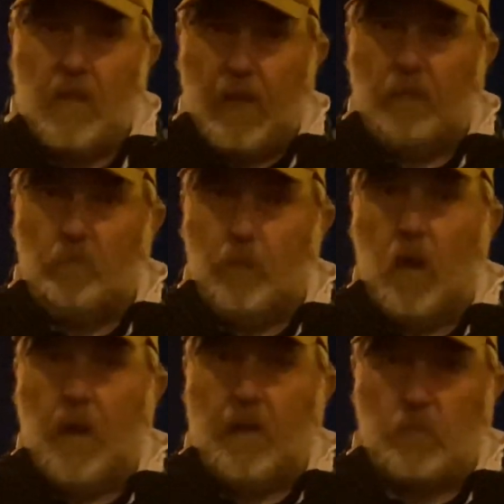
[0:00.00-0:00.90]
in
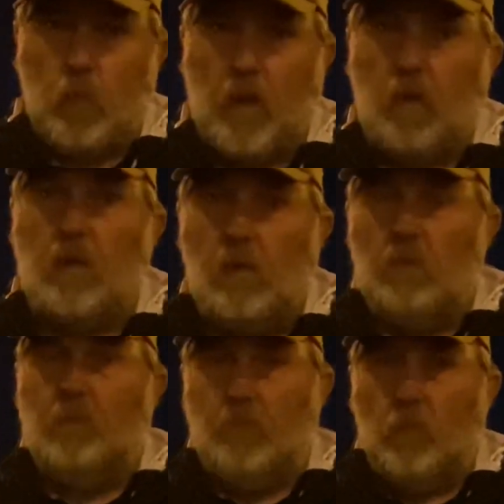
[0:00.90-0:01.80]
Dubai as well,
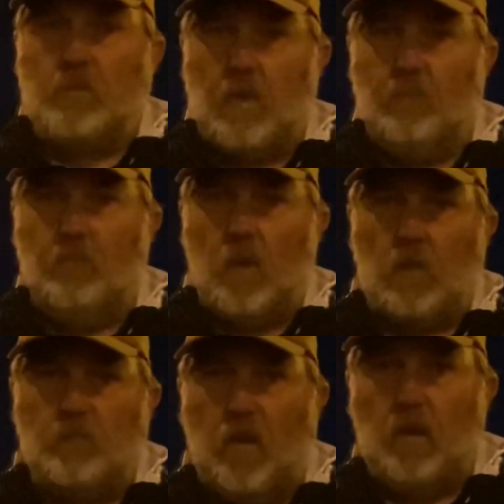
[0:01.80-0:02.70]
which then
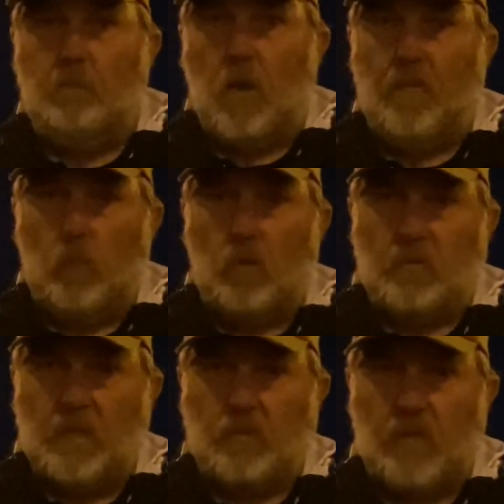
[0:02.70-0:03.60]
is followed by the World
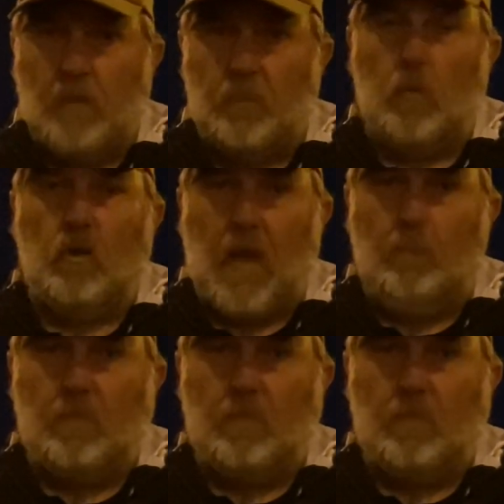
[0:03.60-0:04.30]
Cup